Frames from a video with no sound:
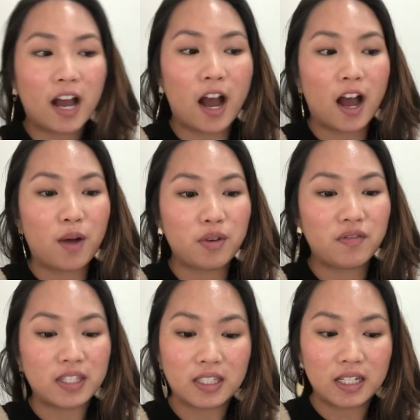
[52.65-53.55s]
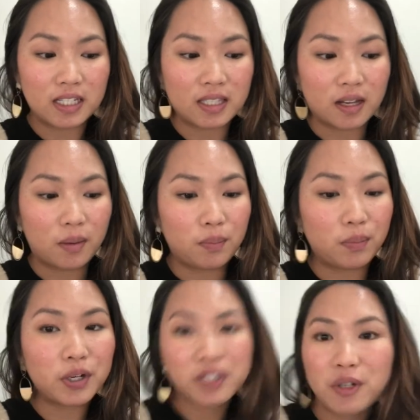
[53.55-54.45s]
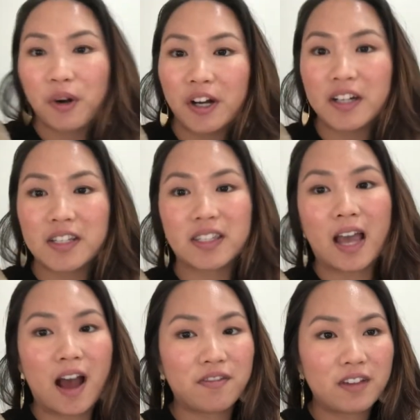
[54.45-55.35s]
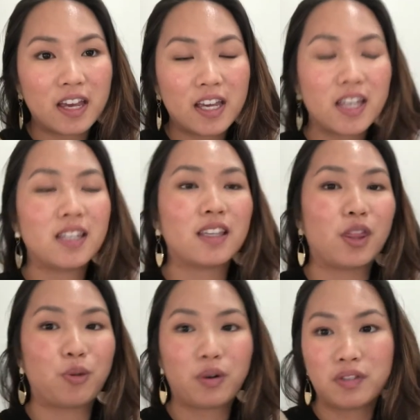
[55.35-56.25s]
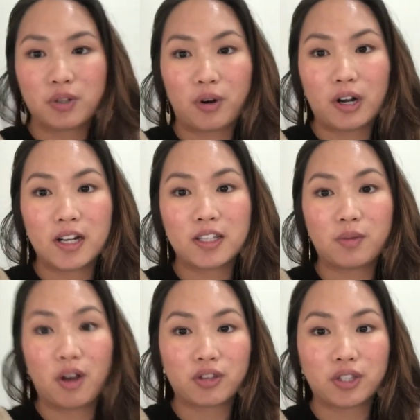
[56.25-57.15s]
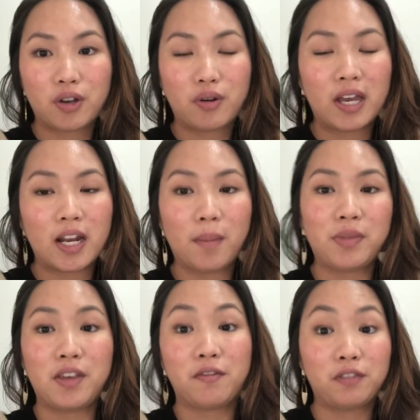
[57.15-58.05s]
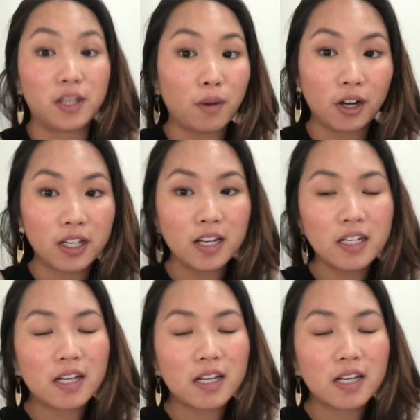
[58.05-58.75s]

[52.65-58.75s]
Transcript: Uh, we visited some bookstores, cafes, and thrift stores. We also hit up the flea market.